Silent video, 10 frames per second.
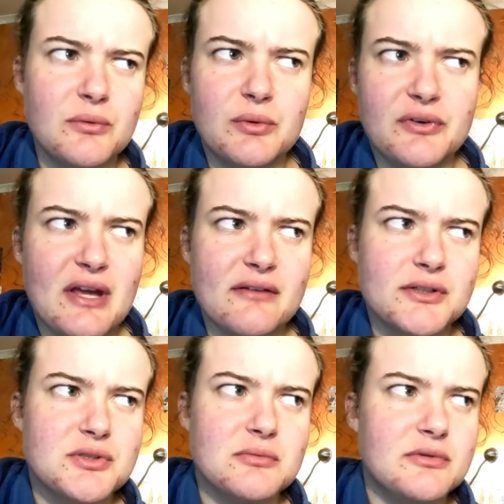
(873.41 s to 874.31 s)
was
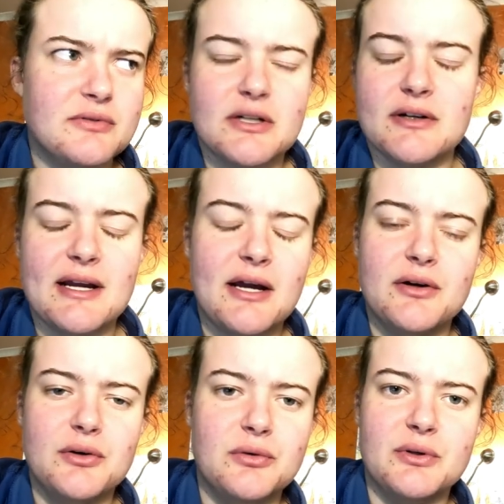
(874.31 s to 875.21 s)
having trouble figuring
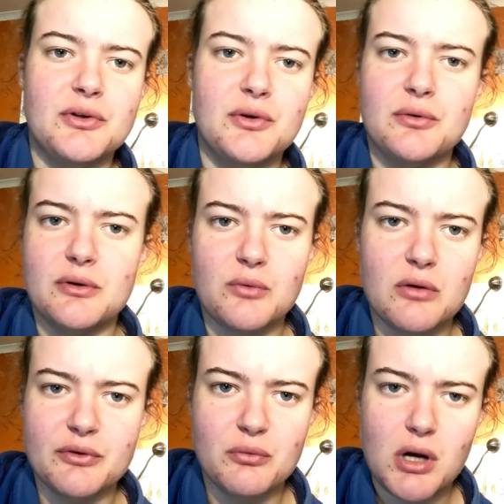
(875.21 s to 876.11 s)
out who was who and
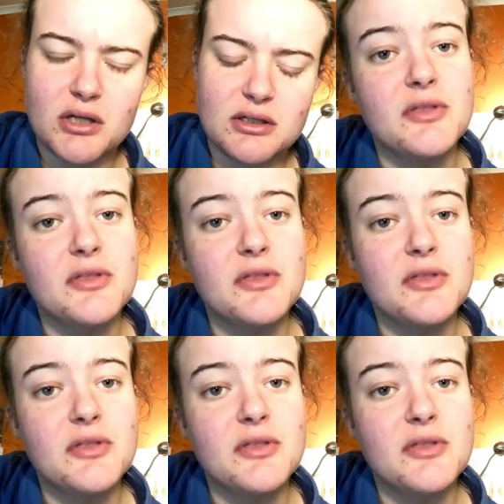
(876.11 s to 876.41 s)
what was what.